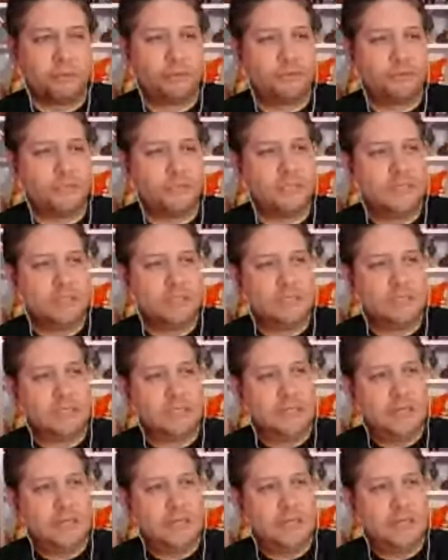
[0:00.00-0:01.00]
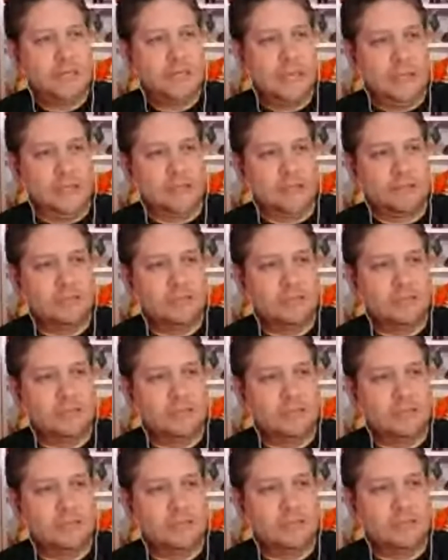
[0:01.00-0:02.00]
book or a superhero movie.
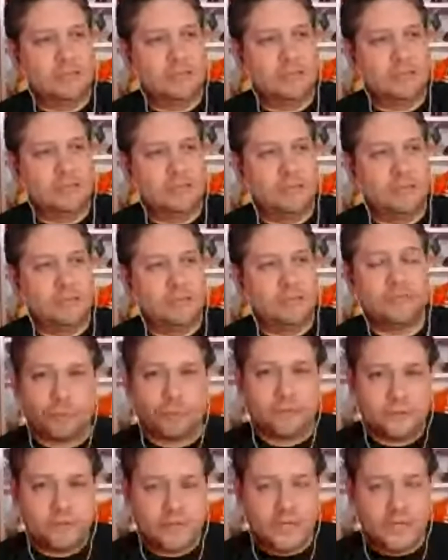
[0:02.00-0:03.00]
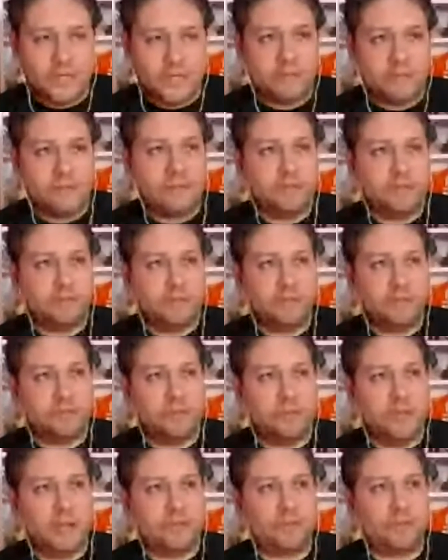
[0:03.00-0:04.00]
And so there's no shortage of
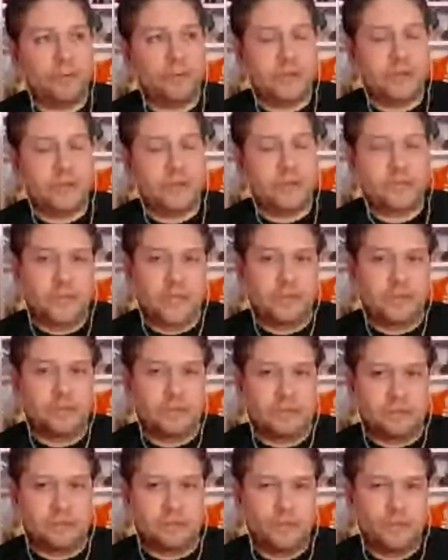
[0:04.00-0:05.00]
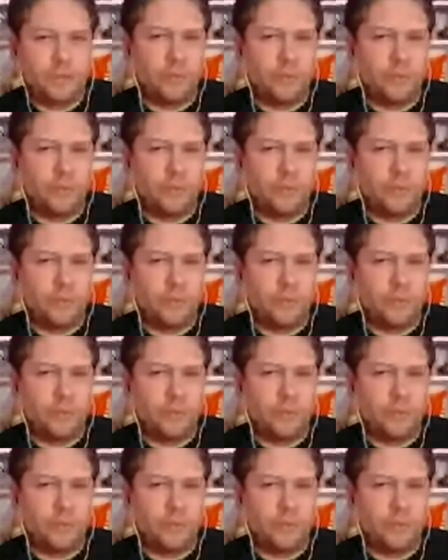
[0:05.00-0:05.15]
brawls. And there's also a lot of